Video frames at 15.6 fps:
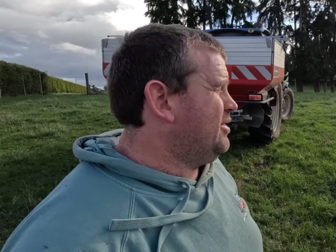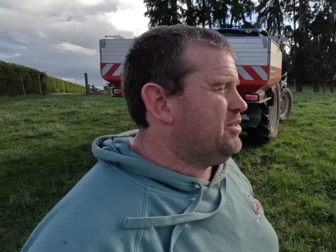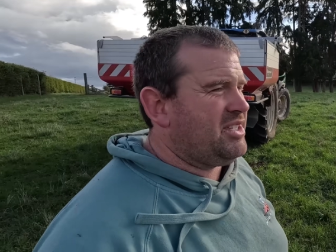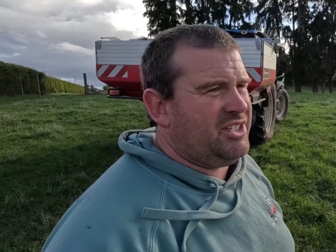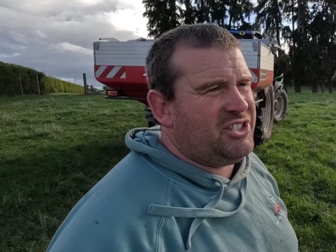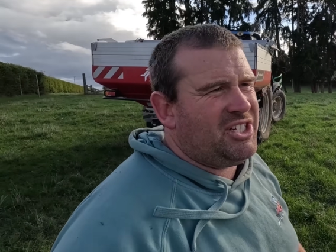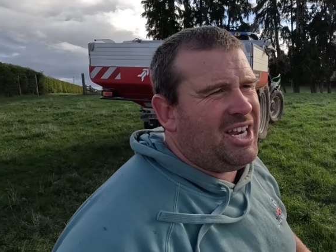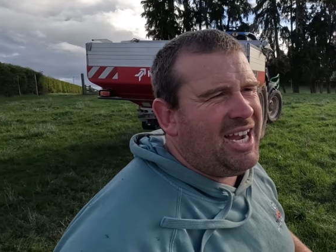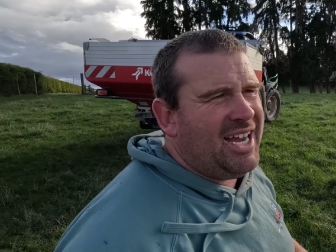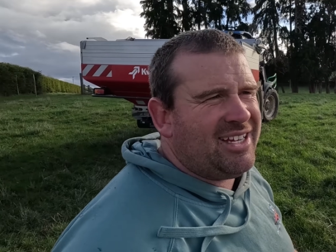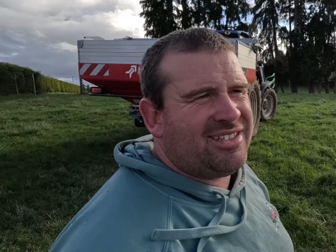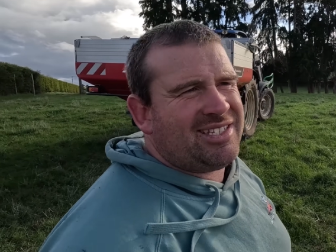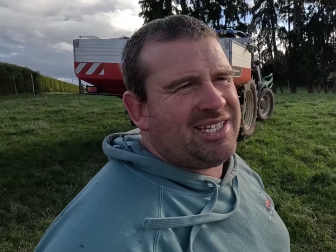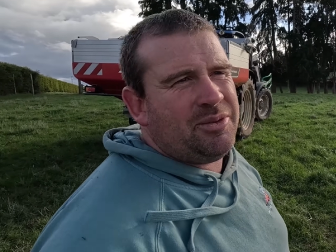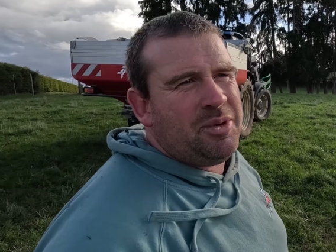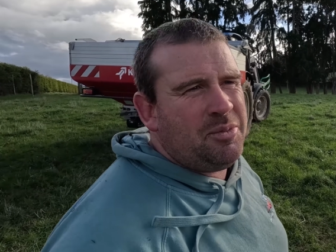was a chance
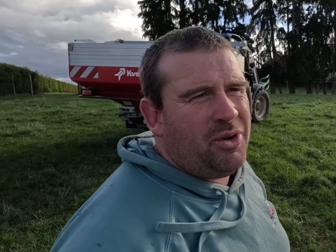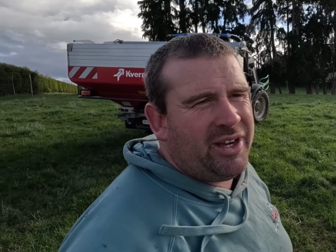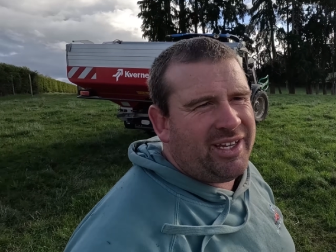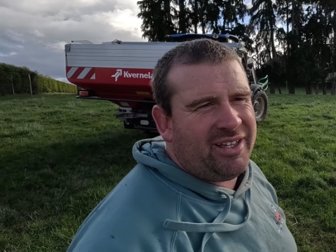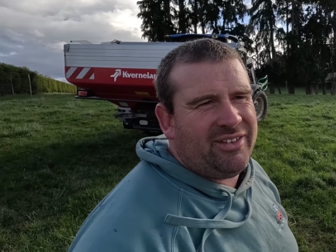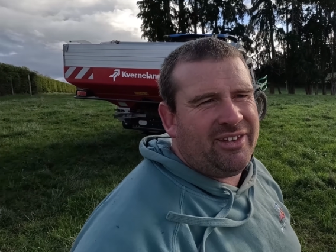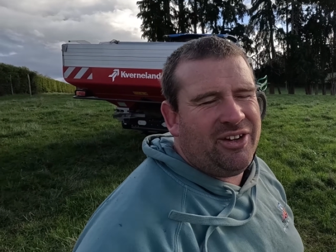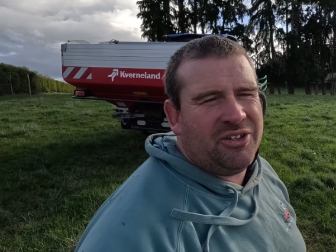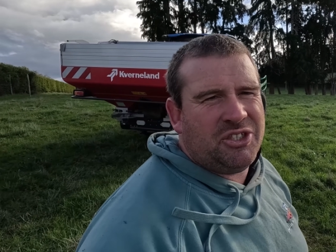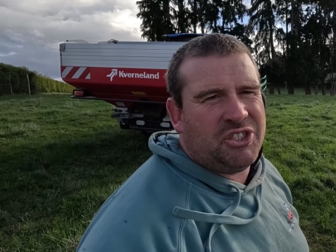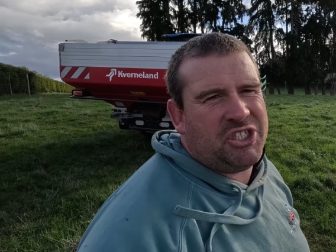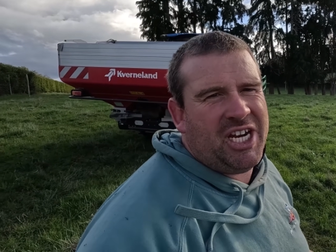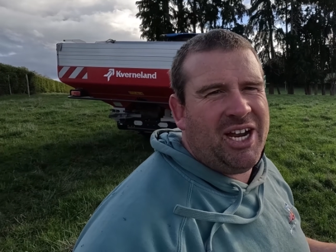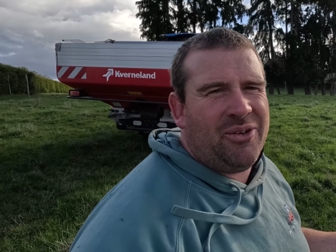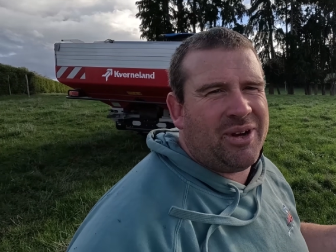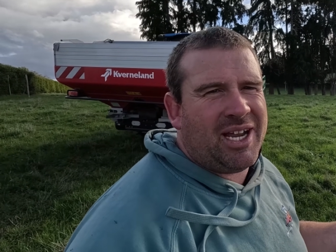that we might get the odd
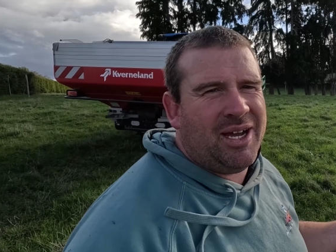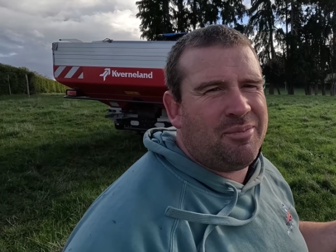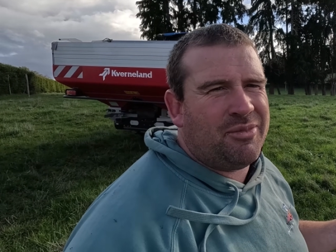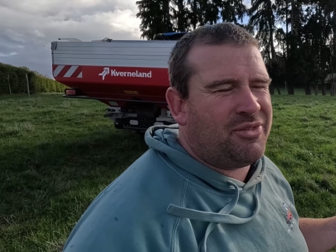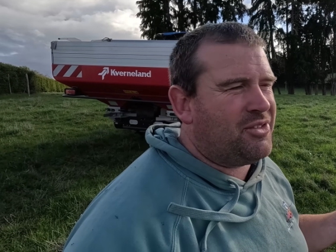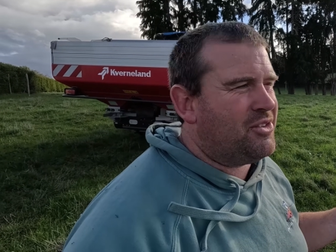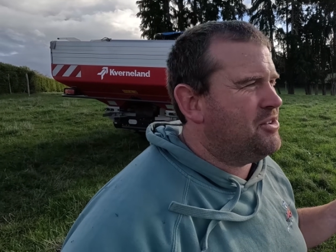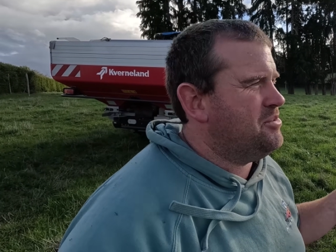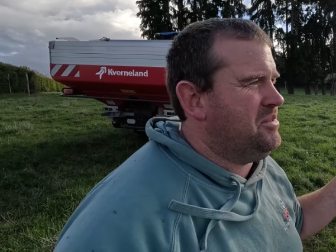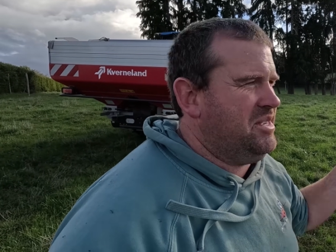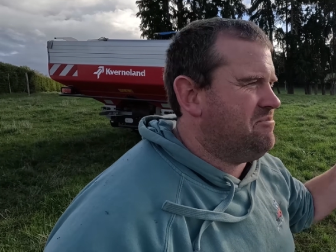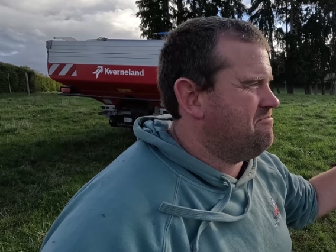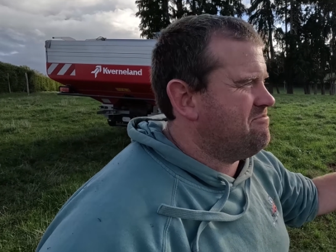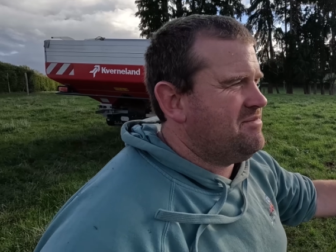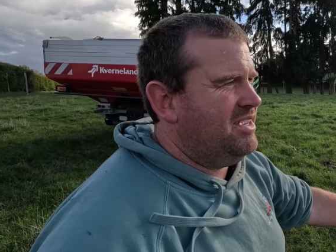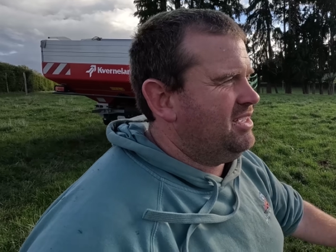shower come through, but
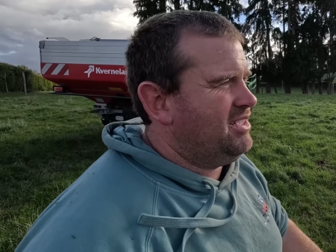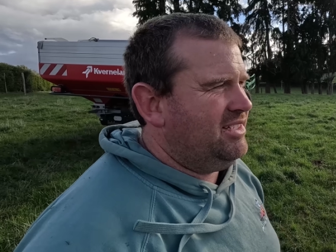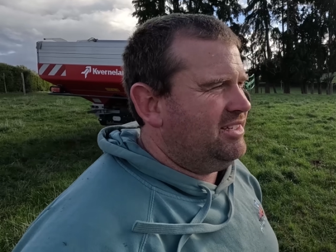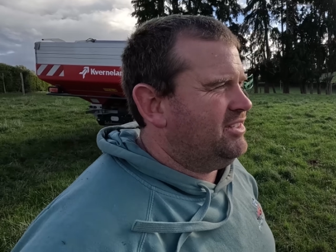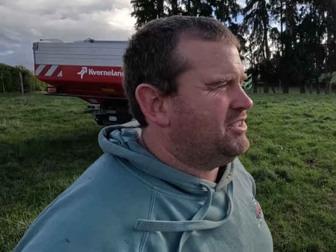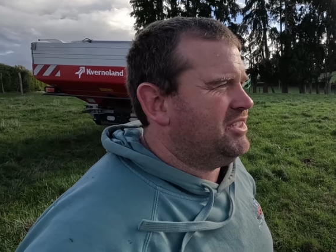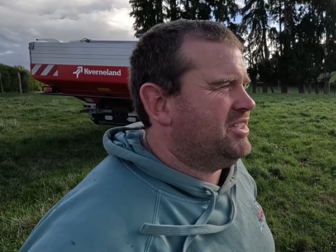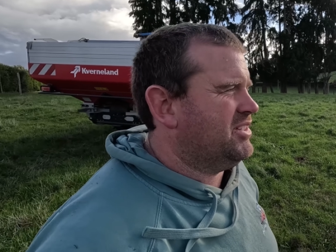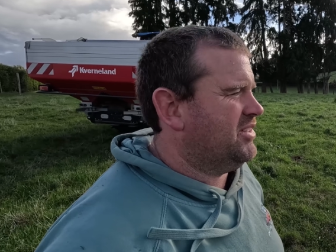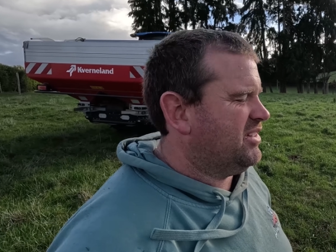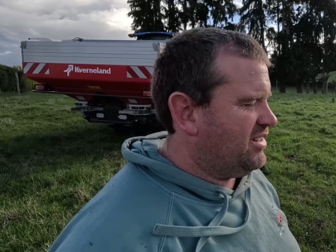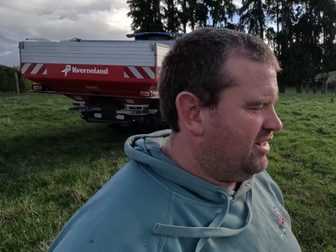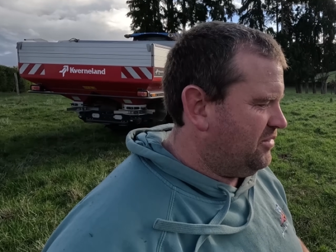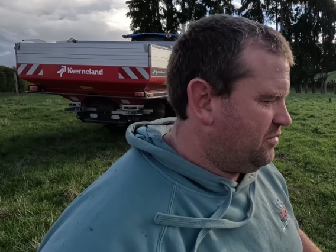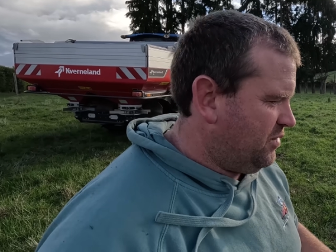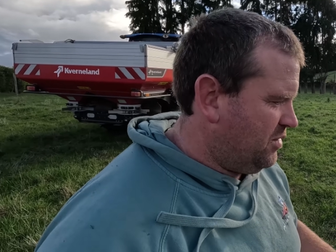geez, I don't
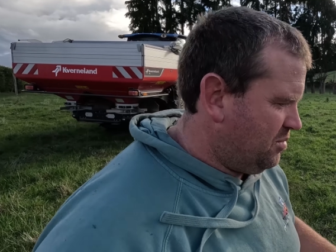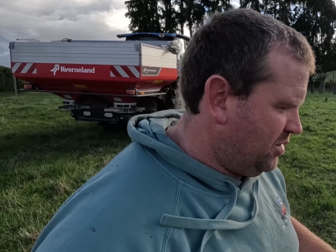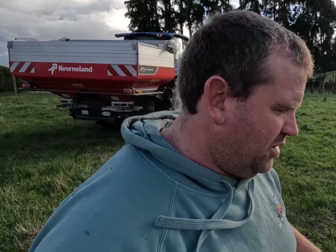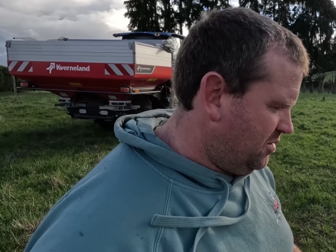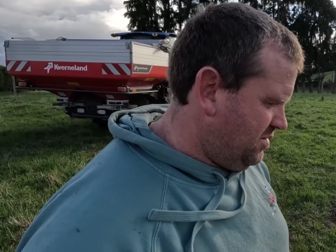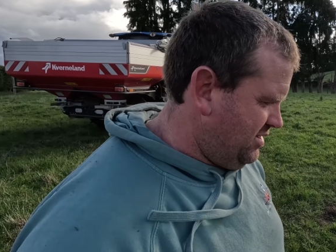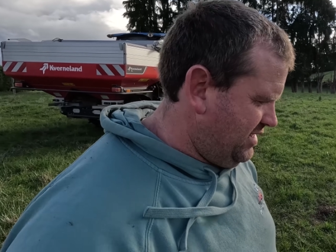know if we will.